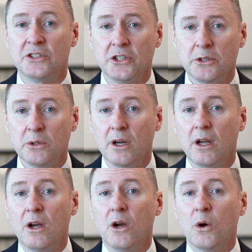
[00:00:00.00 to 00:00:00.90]
2,
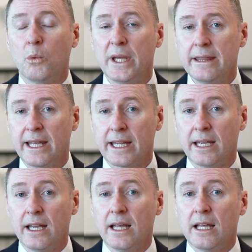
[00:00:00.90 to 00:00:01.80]
we
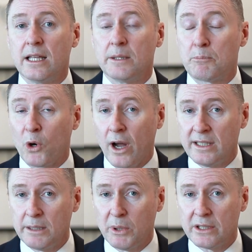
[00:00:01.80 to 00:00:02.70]
think
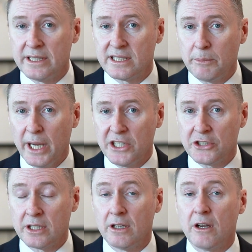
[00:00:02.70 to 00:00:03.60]
broadening
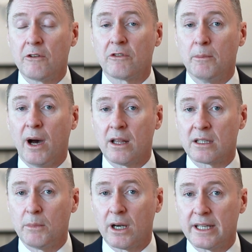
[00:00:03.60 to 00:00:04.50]
participation from
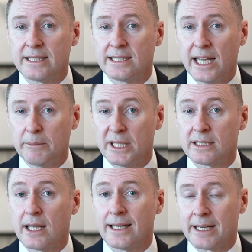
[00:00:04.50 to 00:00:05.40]
other market
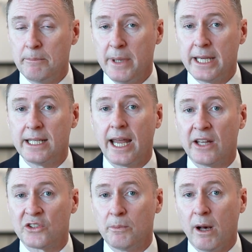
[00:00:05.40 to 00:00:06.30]
segments like mid
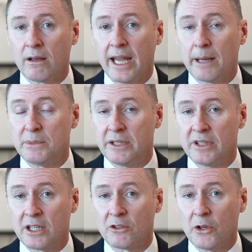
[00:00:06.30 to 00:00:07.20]
and small cap
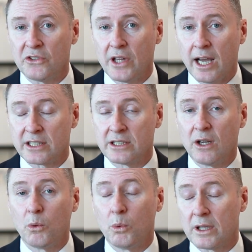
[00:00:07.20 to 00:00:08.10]
dividend growth stocks
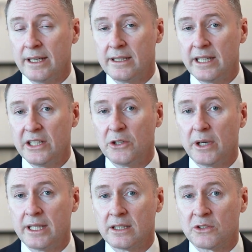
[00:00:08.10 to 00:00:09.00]
will continue
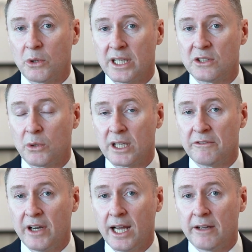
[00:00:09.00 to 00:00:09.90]
into
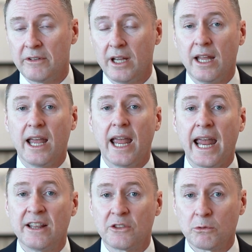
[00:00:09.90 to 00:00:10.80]
2025.
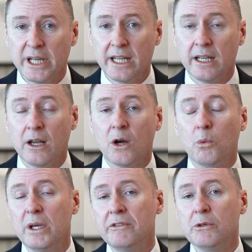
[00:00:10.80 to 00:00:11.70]
And 3,
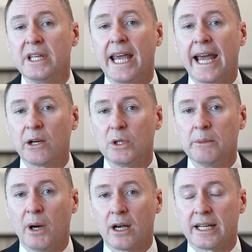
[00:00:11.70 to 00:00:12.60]
we view the equity
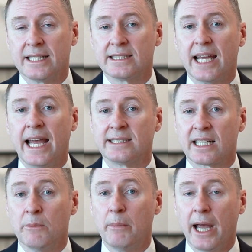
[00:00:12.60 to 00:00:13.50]
markets as a
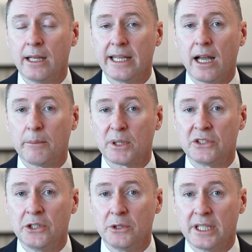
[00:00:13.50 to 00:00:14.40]
compelling
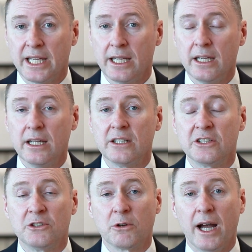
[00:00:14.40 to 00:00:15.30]
opportunity
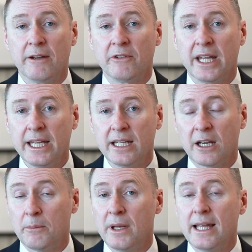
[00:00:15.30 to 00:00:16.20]
to derive
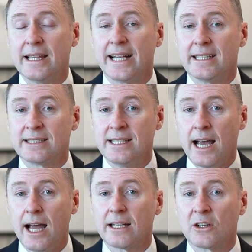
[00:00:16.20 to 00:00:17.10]
income that is
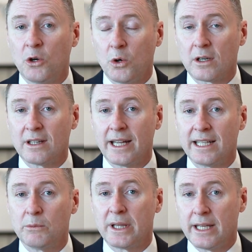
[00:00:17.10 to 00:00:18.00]
not
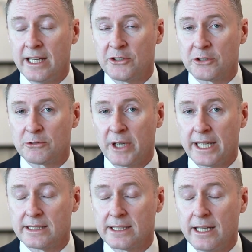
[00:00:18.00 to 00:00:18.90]
correlated with interest
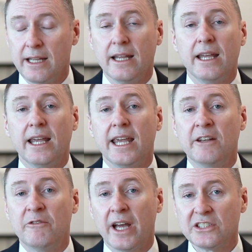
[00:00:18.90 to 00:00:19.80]
rates.
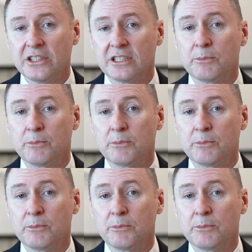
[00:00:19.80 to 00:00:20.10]
Investors